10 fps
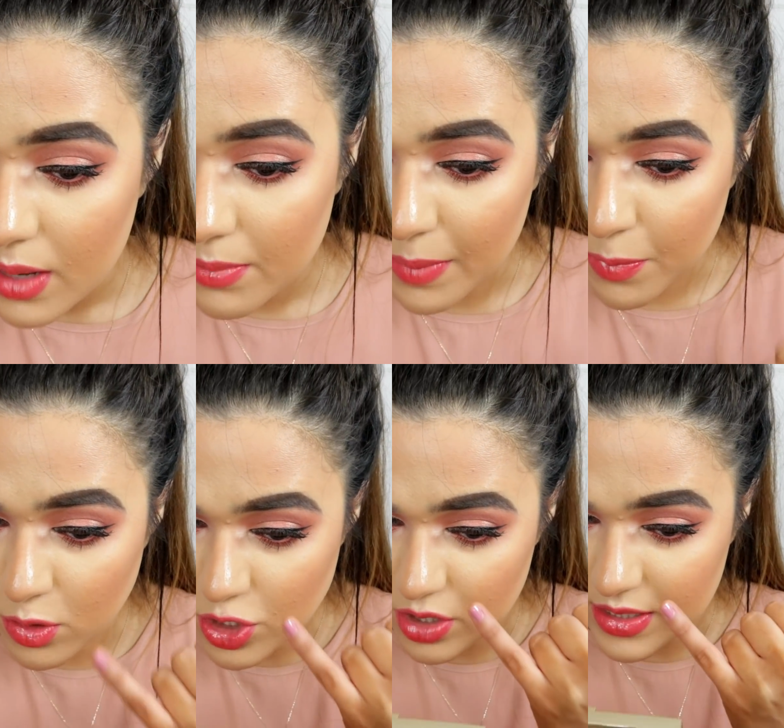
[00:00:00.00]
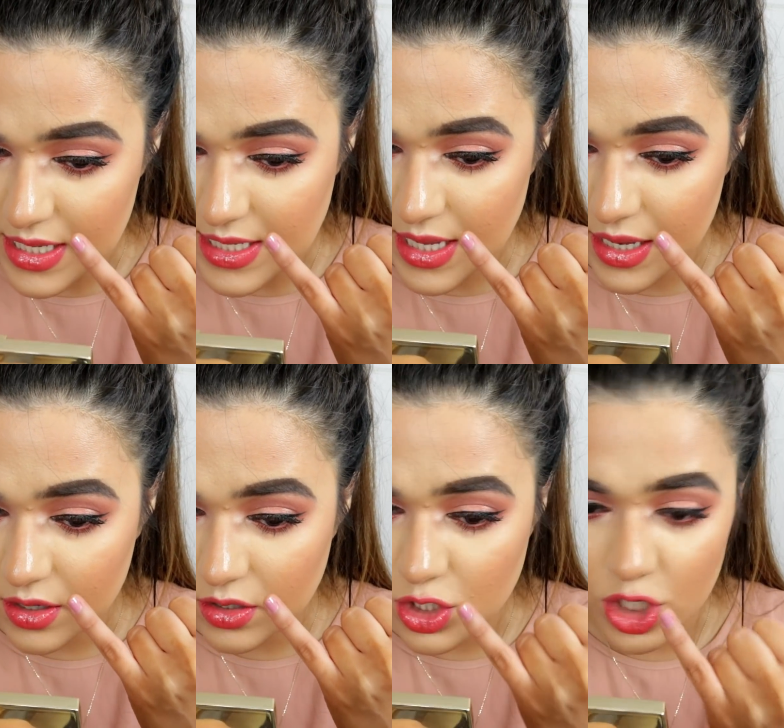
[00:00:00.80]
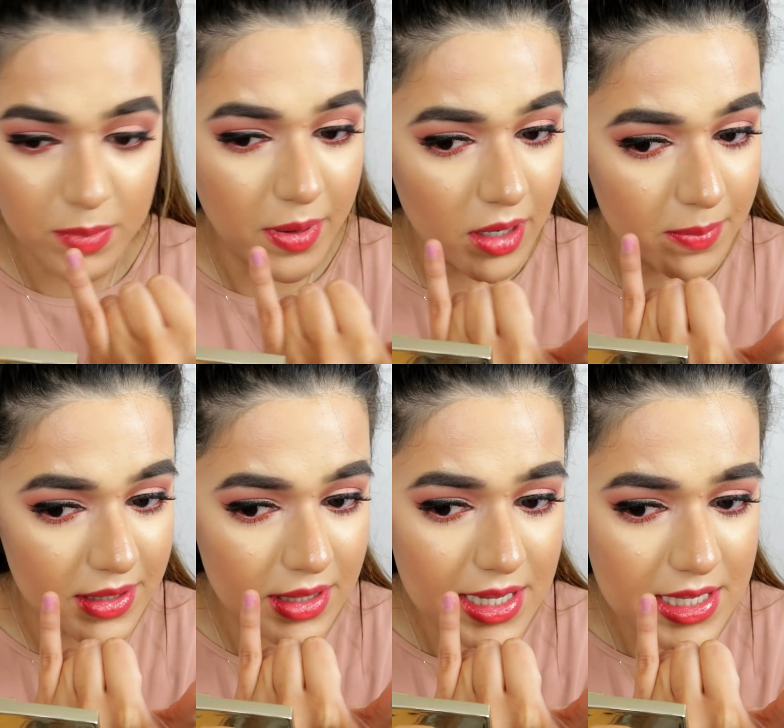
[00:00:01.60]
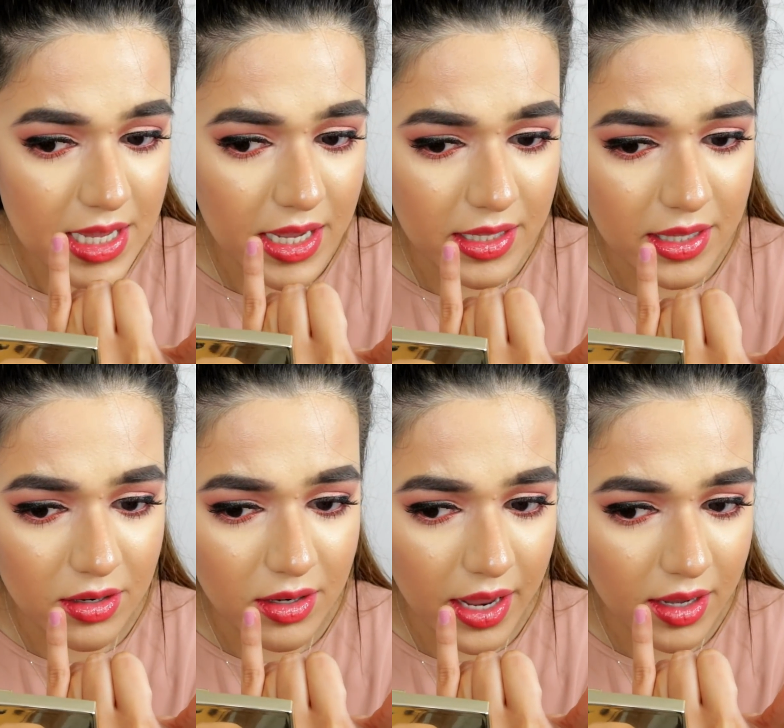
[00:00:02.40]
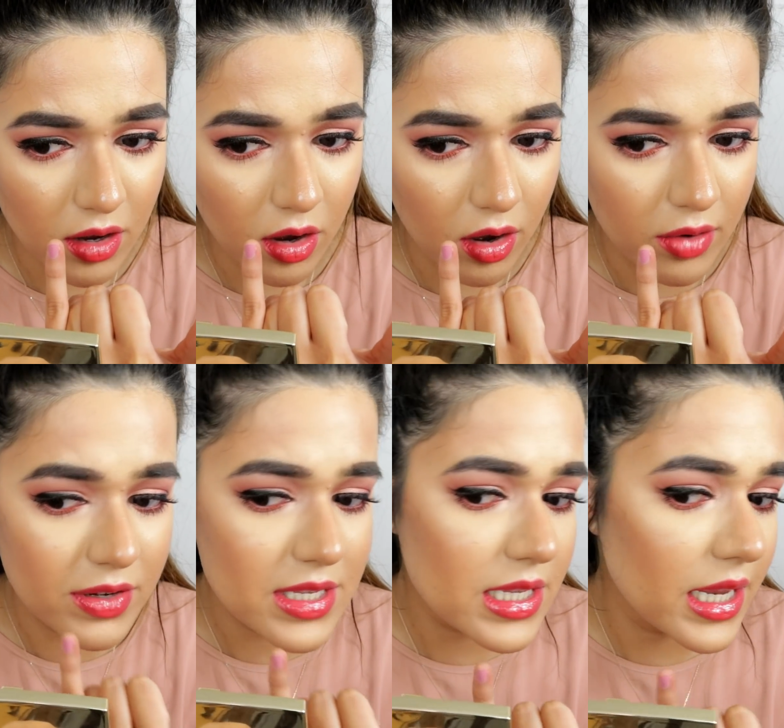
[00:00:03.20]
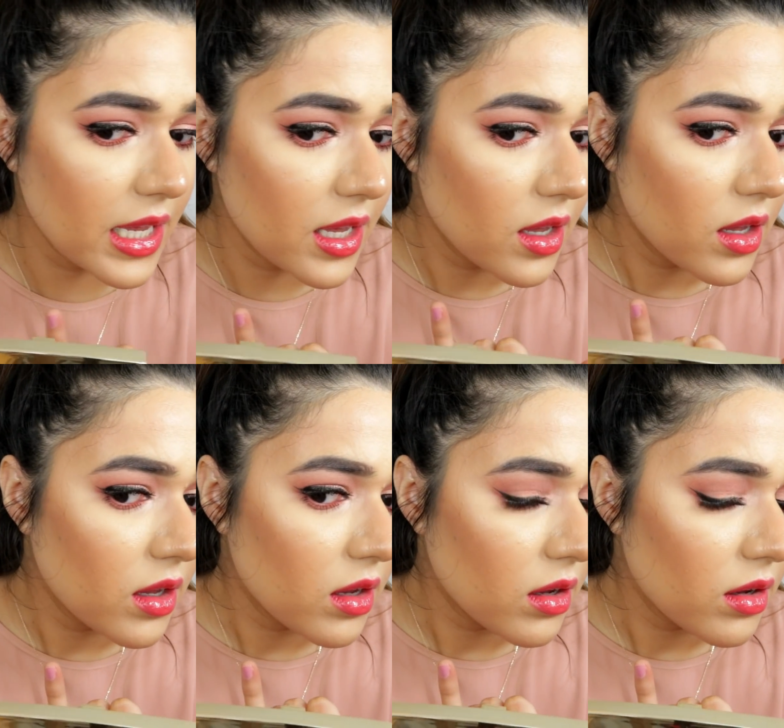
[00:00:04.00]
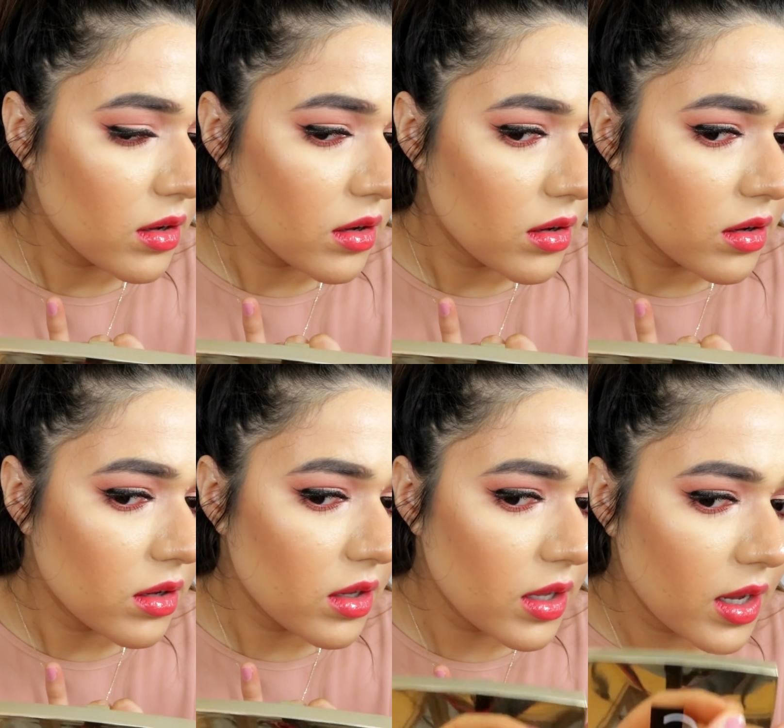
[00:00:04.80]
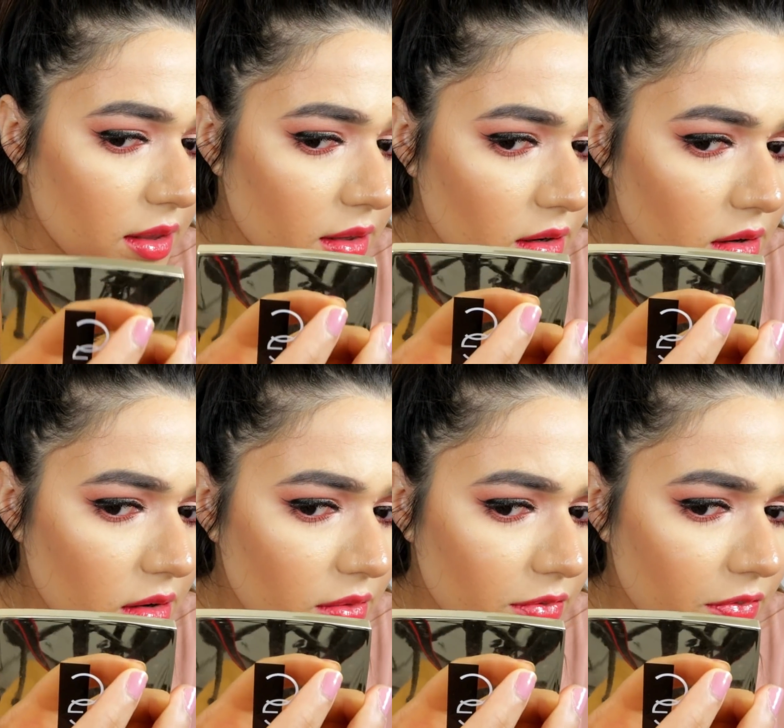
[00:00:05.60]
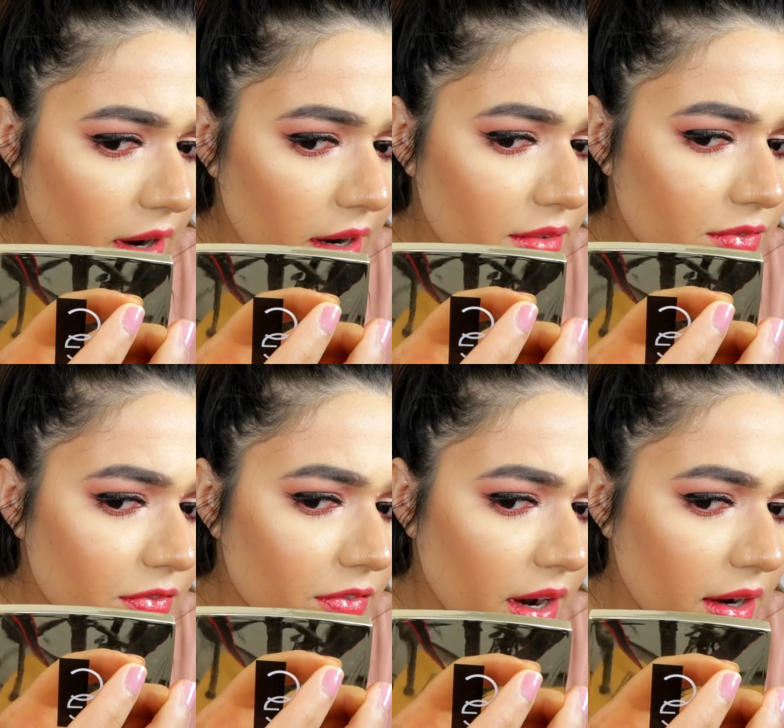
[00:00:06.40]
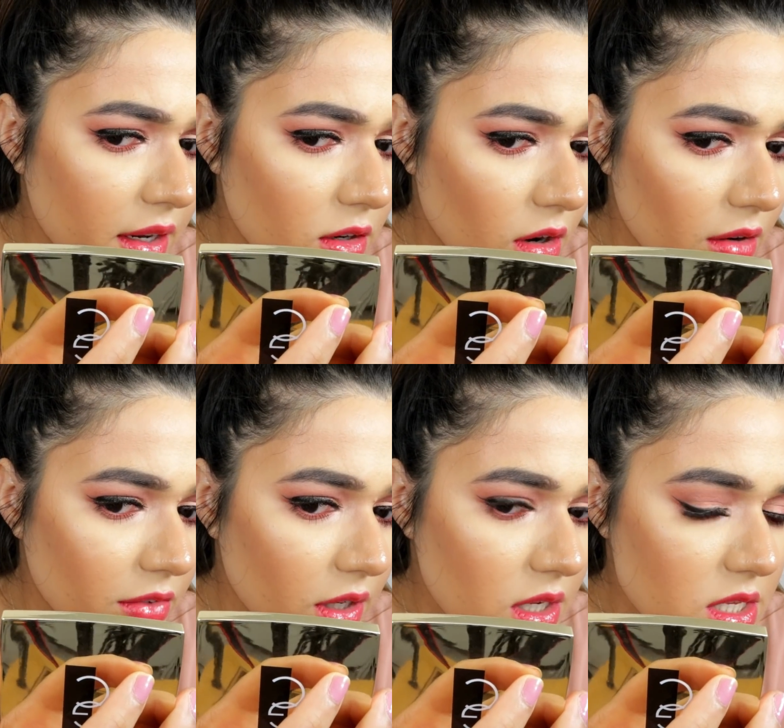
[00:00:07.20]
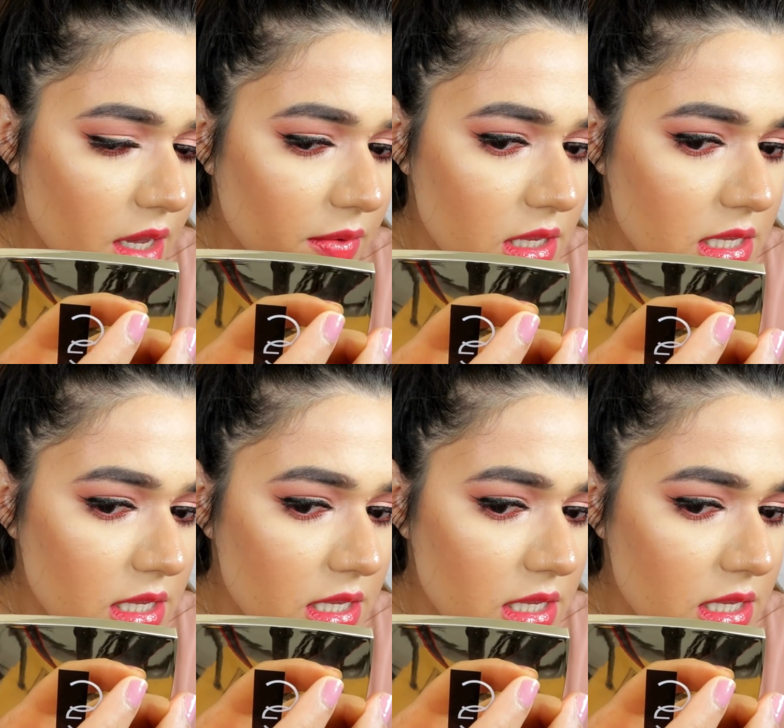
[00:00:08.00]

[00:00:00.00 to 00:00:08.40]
My pores on this side aren't too bad, but this side they're like obviously, yeah, they're very obvious, I would